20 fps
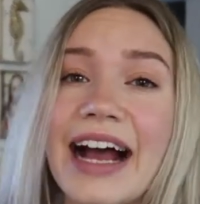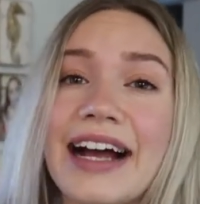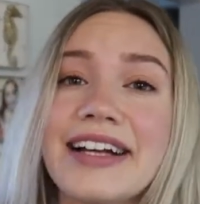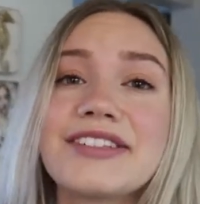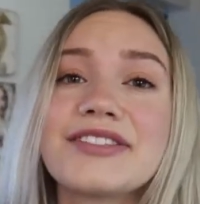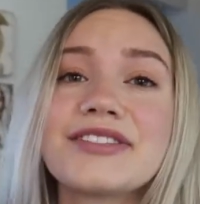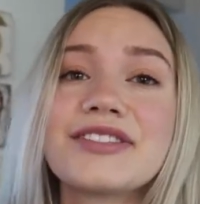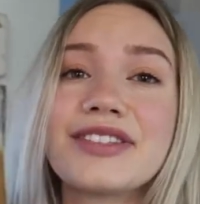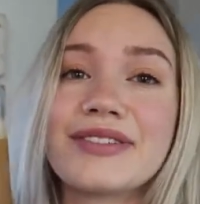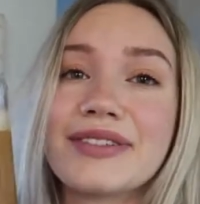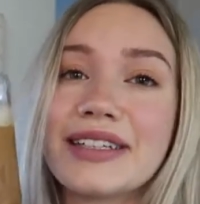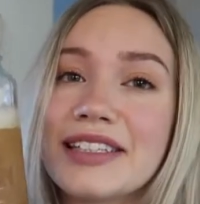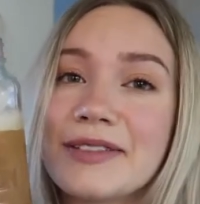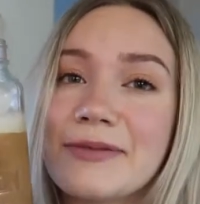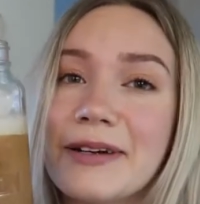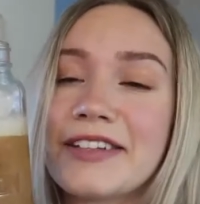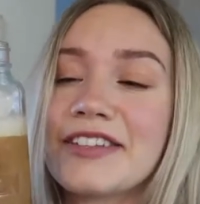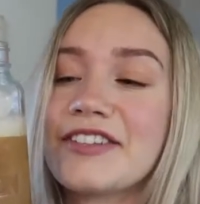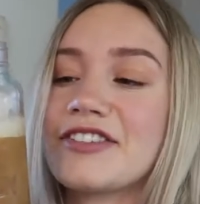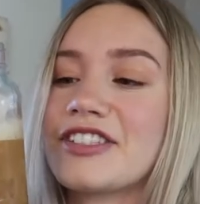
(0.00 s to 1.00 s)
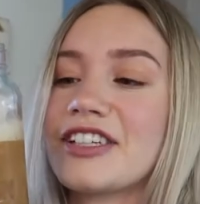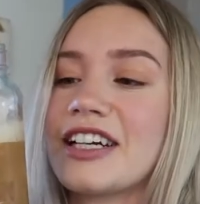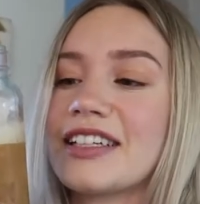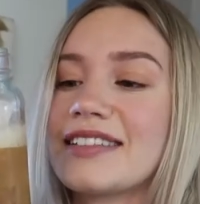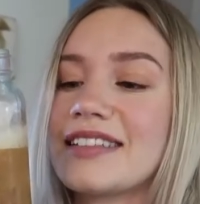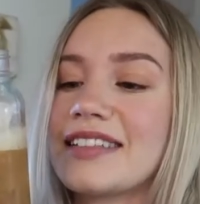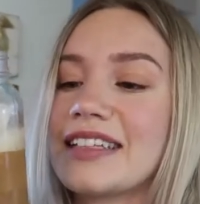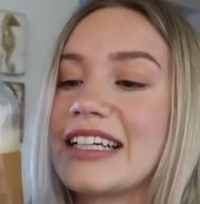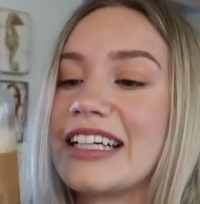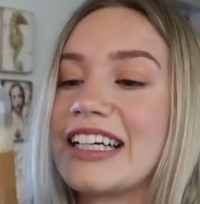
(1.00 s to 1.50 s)
I used 3 espresso shots
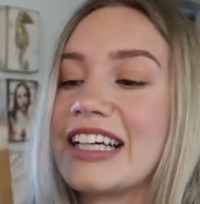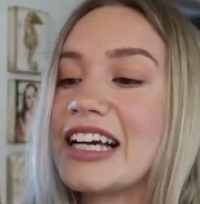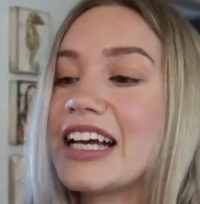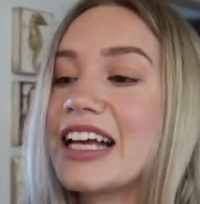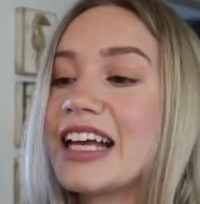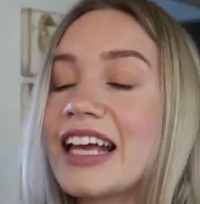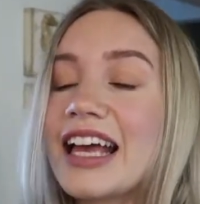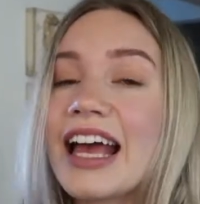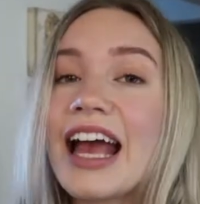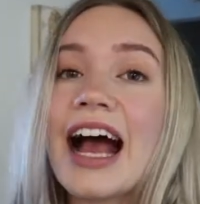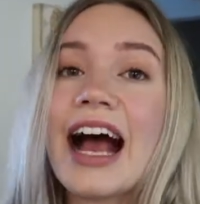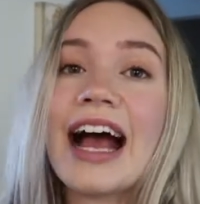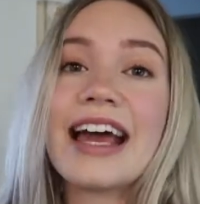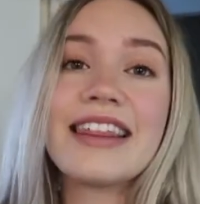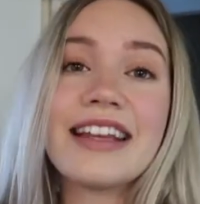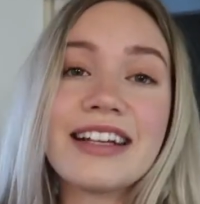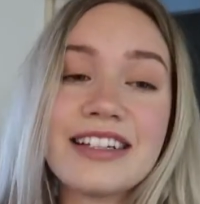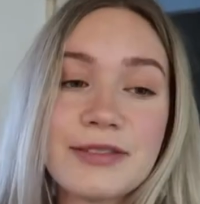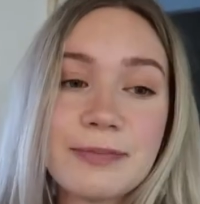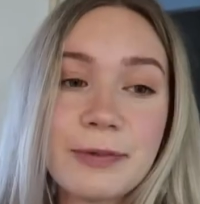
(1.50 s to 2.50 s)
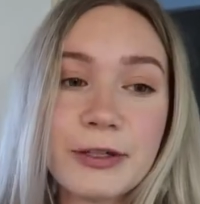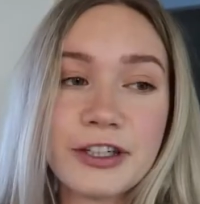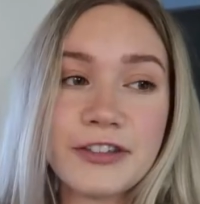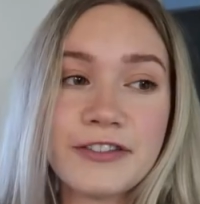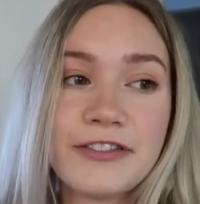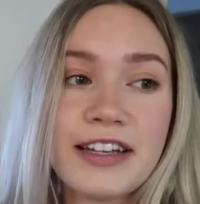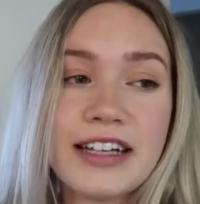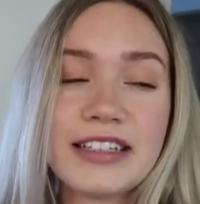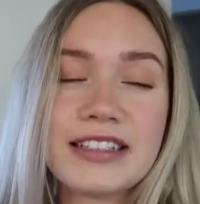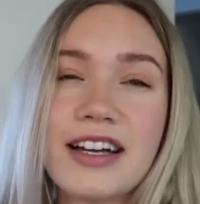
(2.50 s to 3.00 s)
in here. I think it's
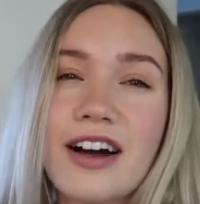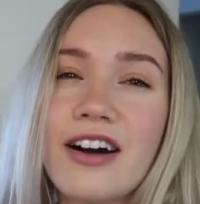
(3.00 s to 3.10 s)
perfect.